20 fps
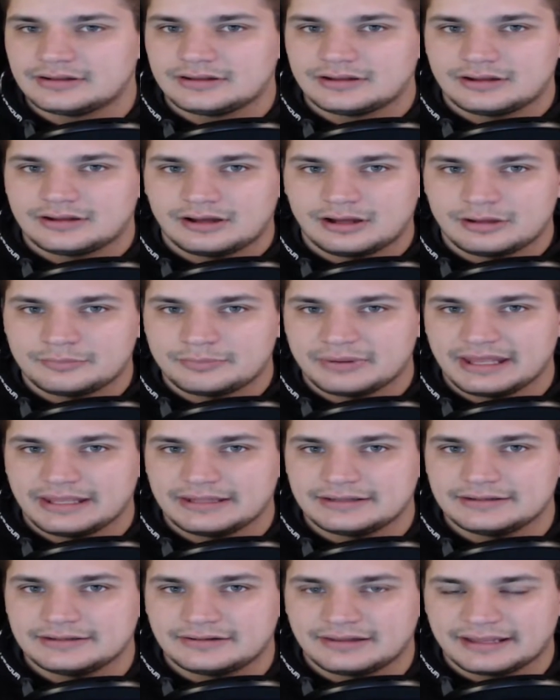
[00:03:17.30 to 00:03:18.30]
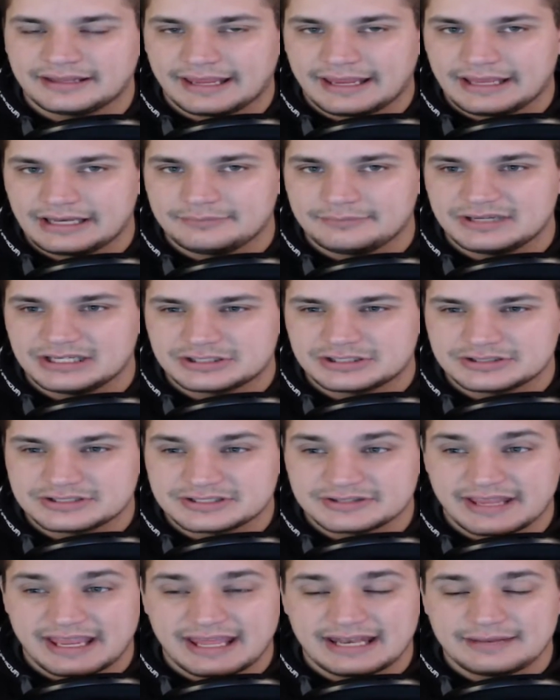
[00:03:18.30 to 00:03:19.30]
up end like animation. So
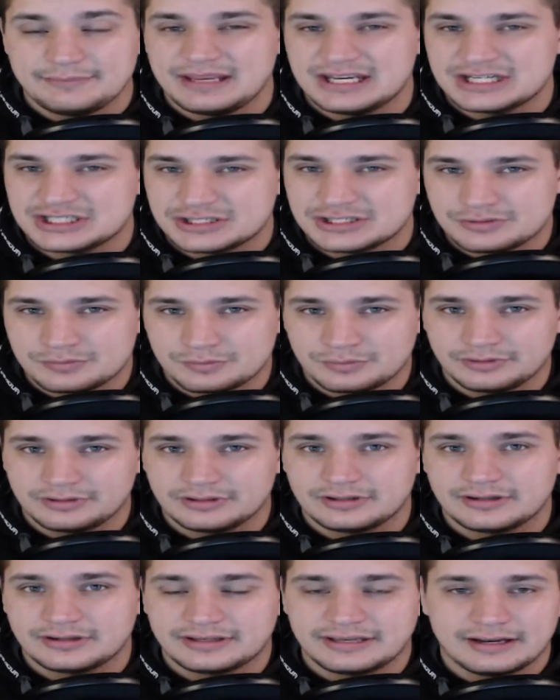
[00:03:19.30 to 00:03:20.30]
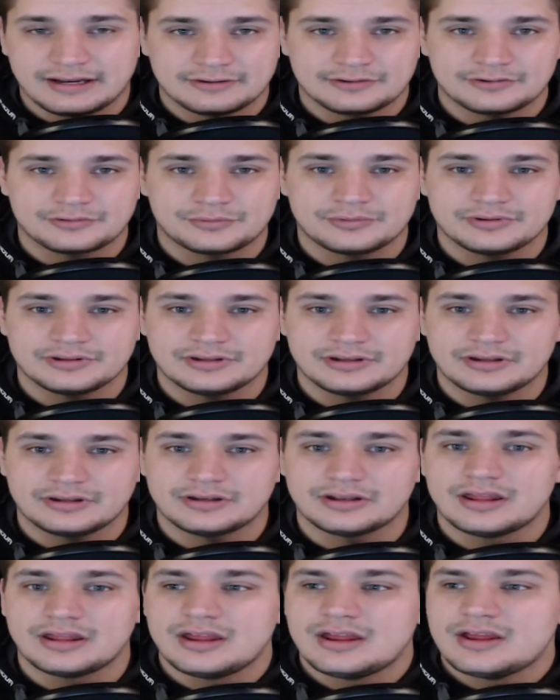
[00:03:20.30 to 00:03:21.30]
animation really good, characters really good.
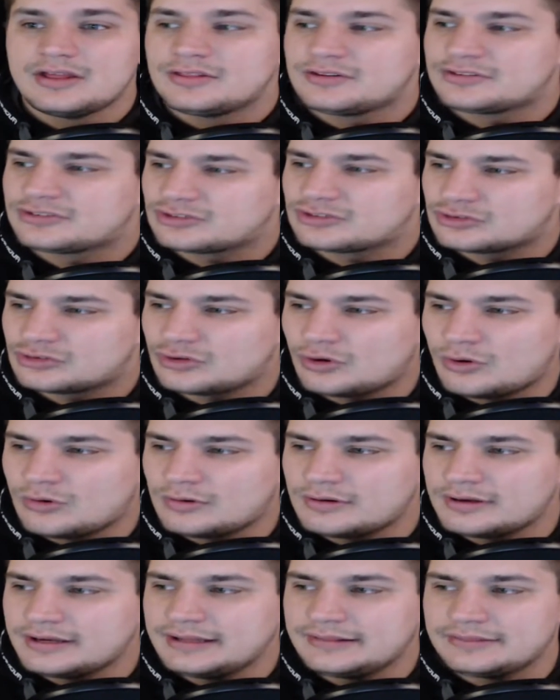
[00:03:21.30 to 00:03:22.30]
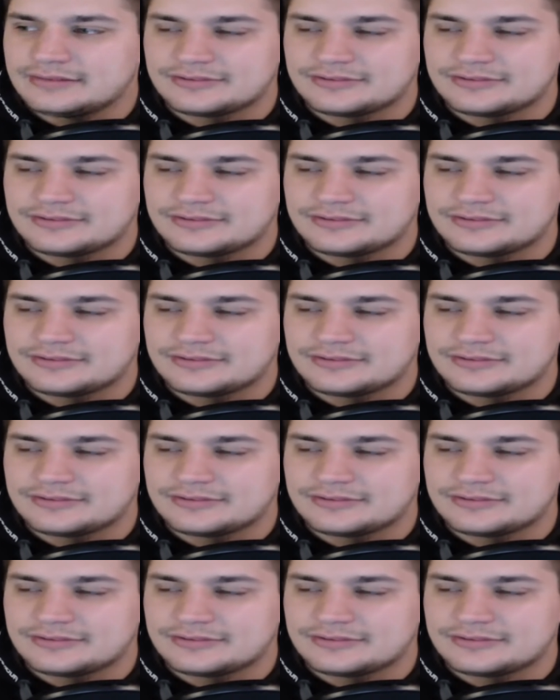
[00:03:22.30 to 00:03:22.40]
It's the